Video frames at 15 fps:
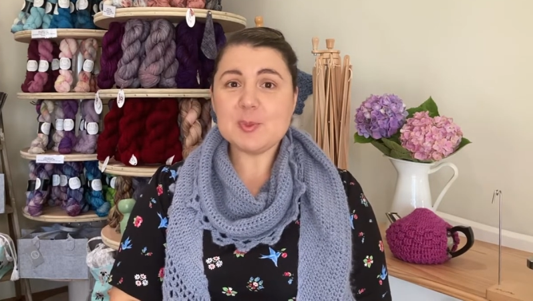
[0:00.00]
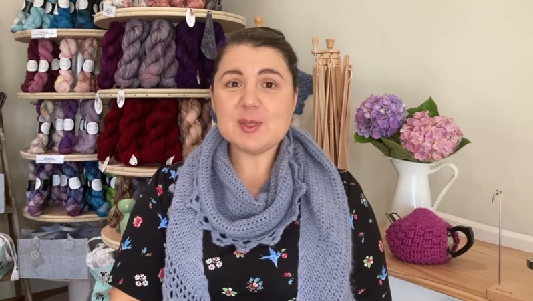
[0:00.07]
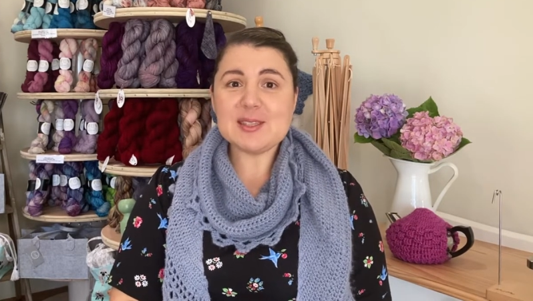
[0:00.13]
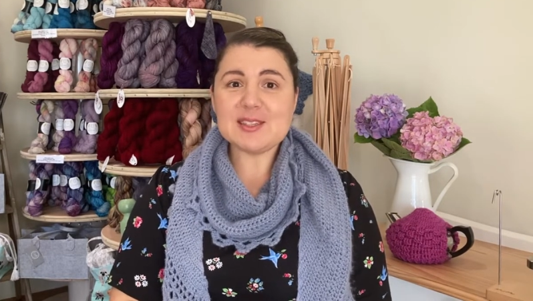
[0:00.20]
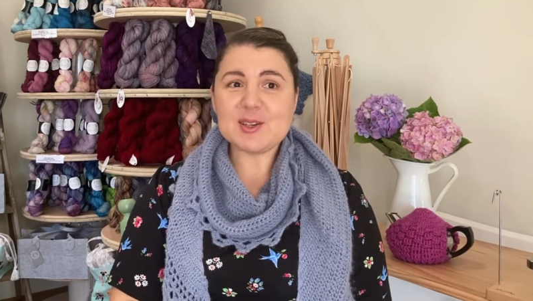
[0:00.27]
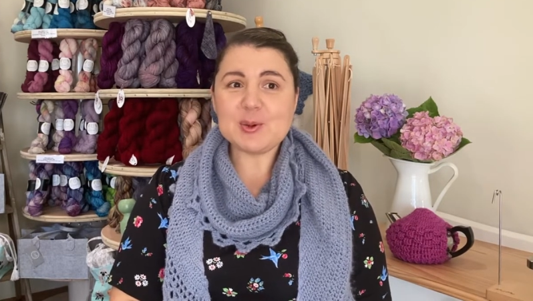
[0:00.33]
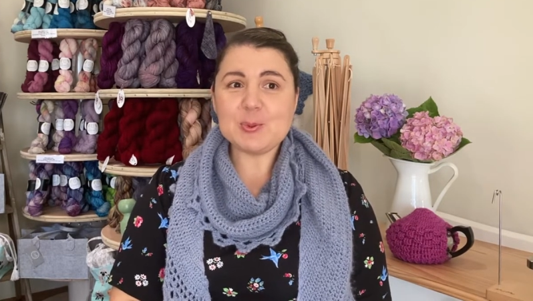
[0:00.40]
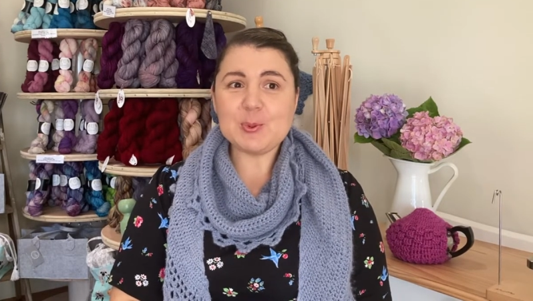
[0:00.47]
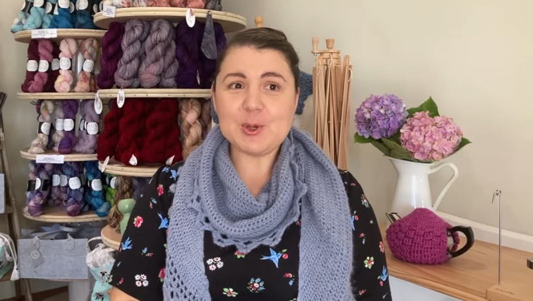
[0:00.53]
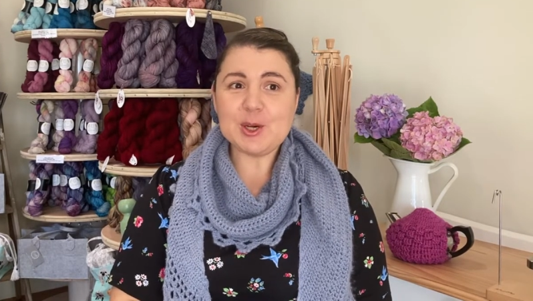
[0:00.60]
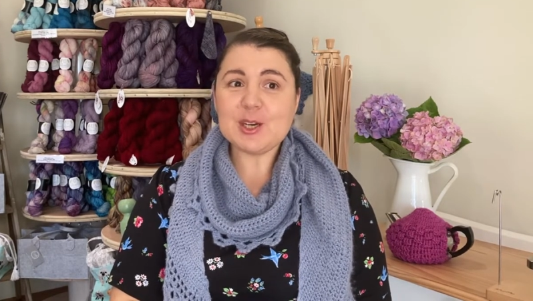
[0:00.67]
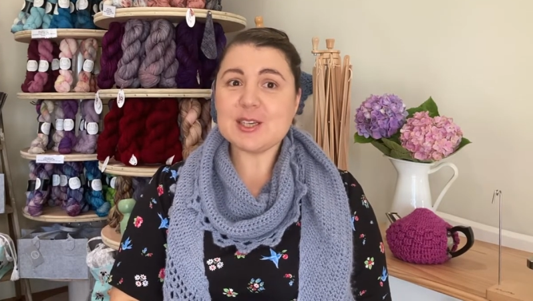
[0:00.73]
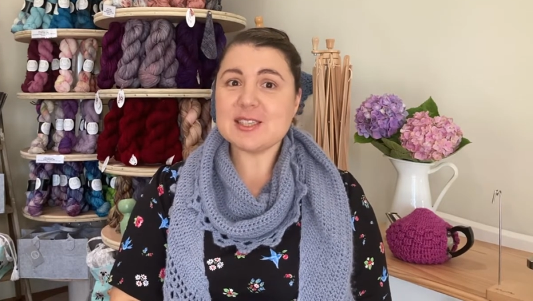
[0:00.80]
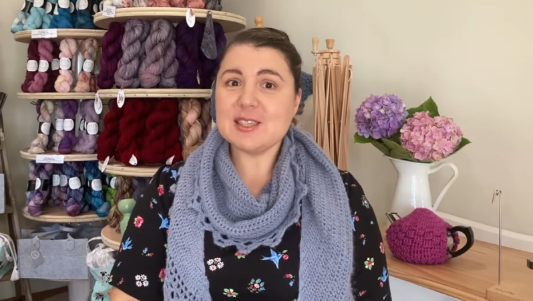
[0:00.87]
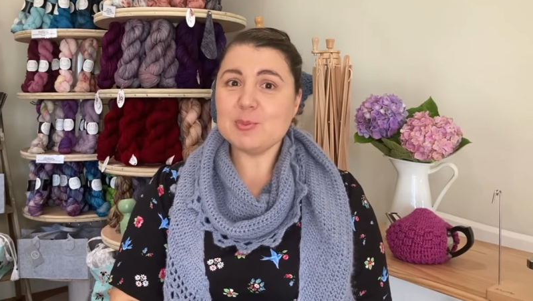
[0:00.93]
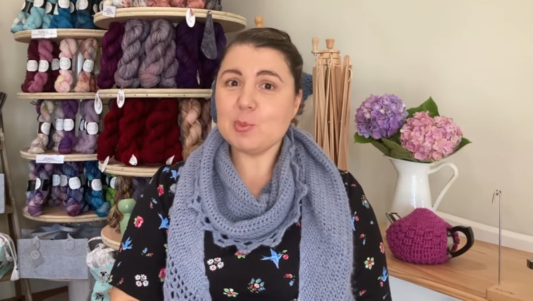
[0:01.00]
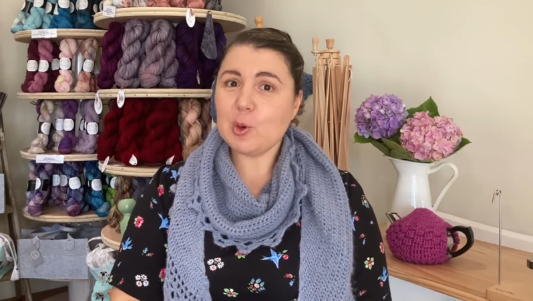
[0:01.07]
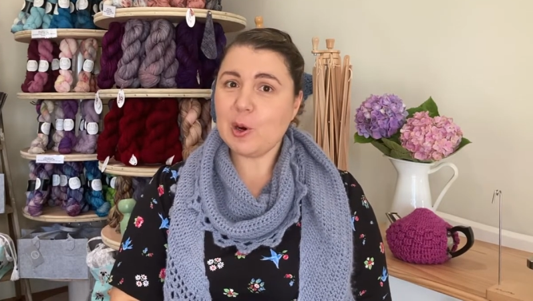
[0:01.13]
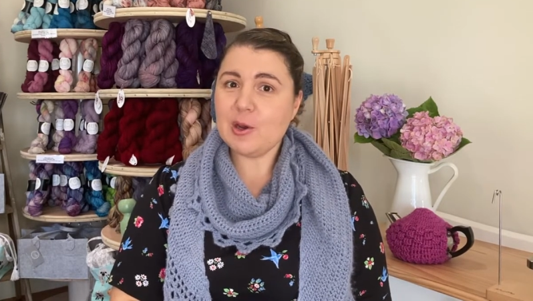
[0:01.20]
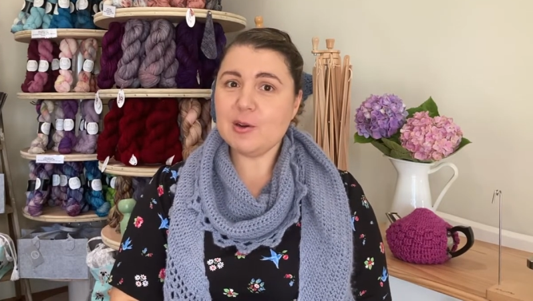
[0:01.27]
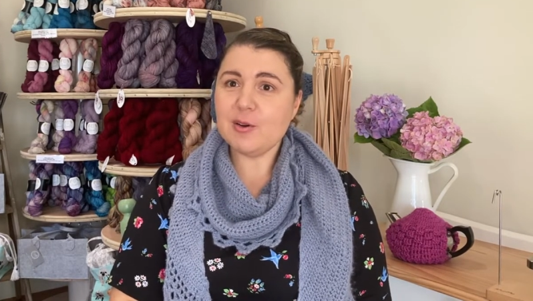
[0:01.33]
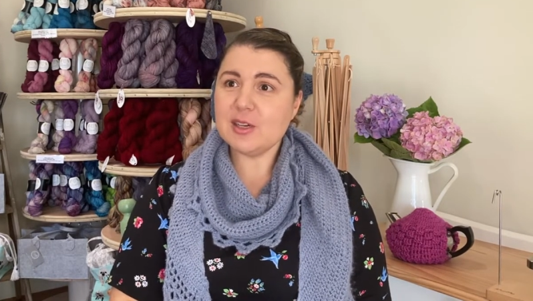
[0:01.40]
so works in
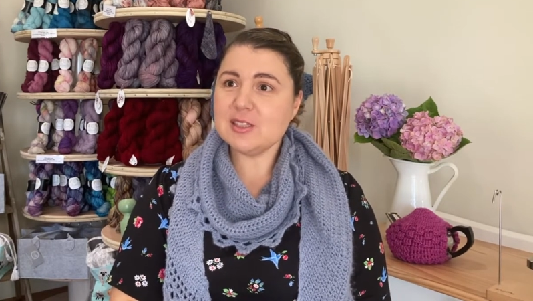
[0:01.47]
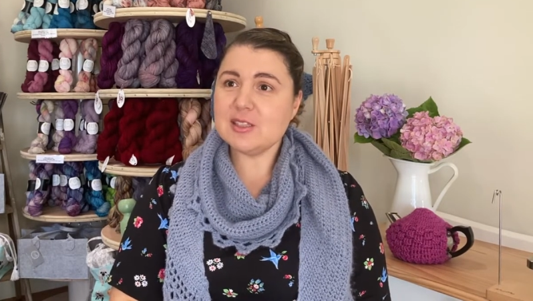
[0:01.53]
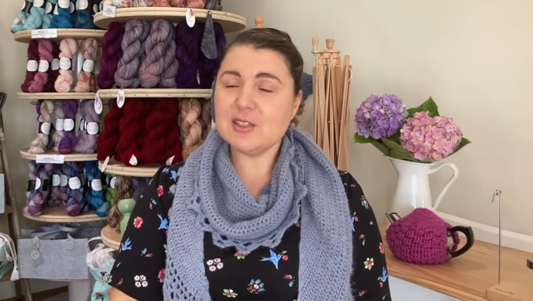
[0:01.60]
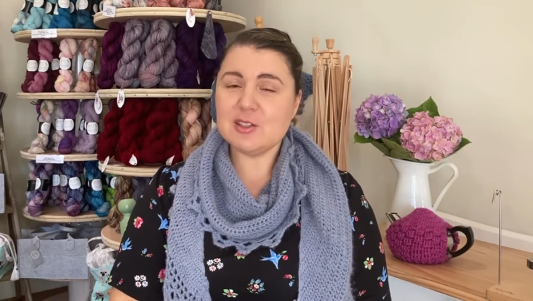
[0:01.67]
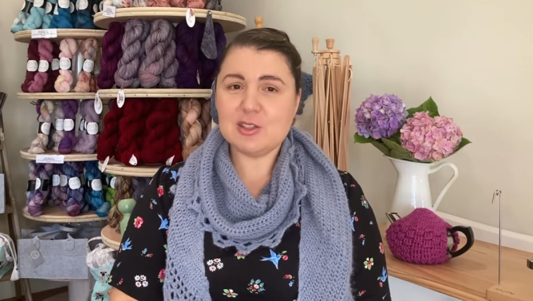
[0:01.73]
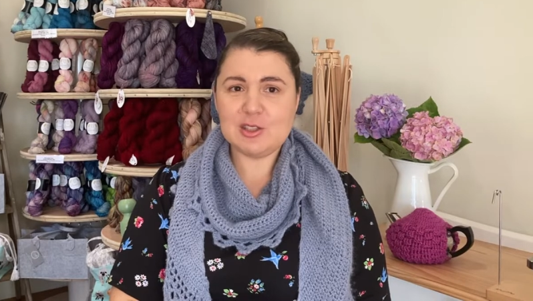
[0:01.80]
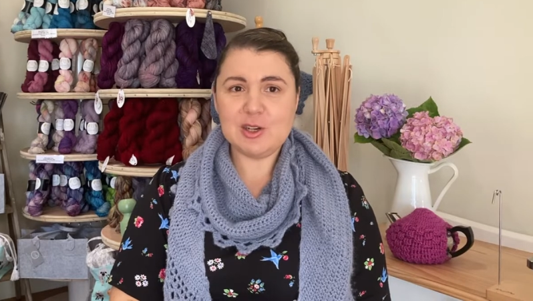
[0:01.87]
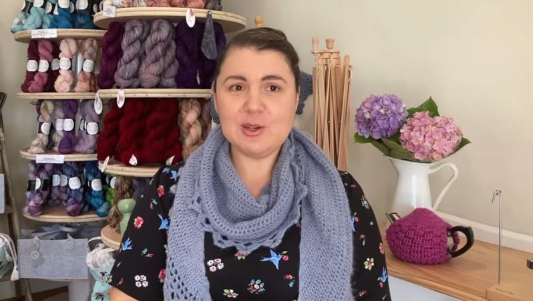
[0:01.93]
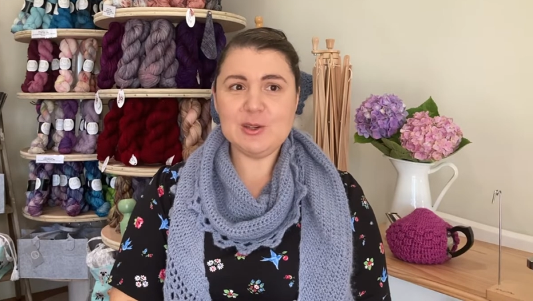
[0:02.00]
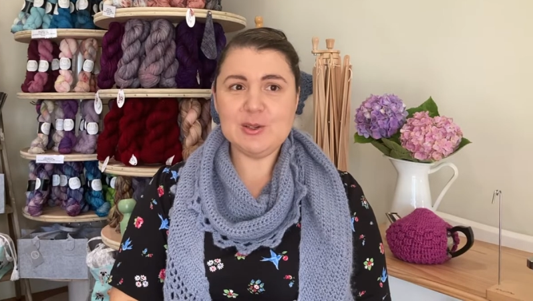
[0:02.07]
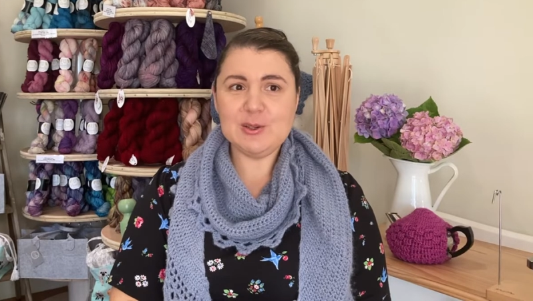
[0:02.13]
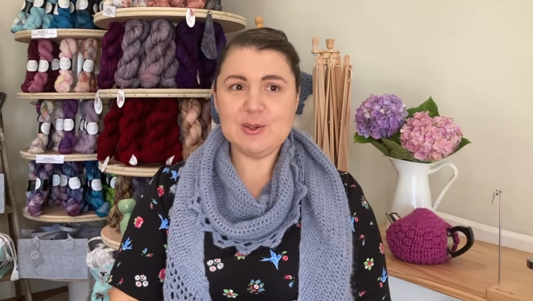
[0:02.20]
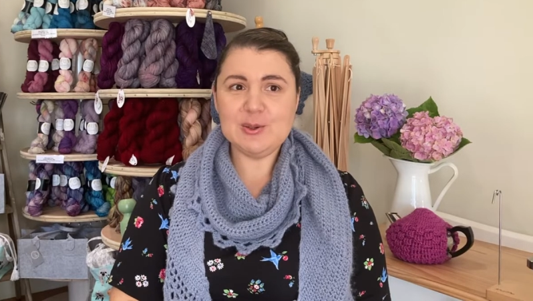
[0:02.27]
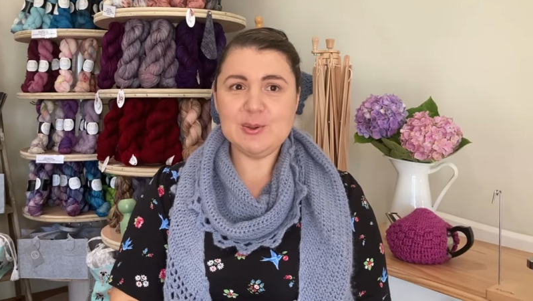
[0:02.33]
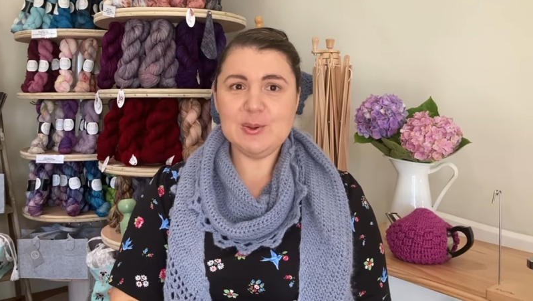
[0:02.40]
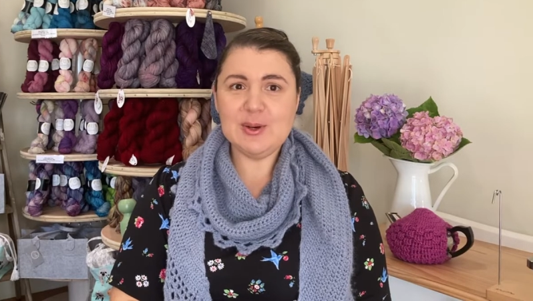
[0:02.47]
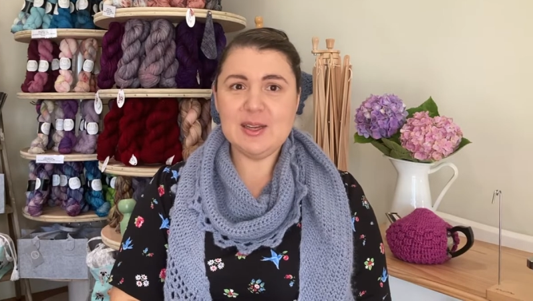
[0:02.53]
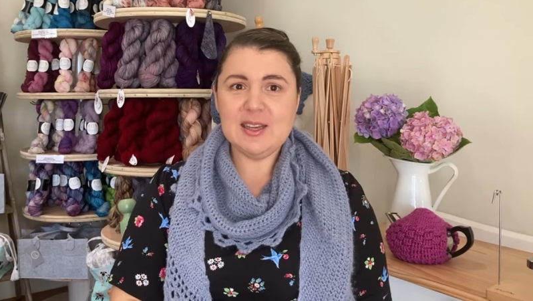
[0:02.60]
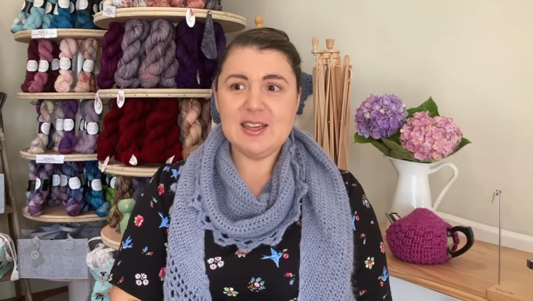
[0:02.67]
progress, to show you,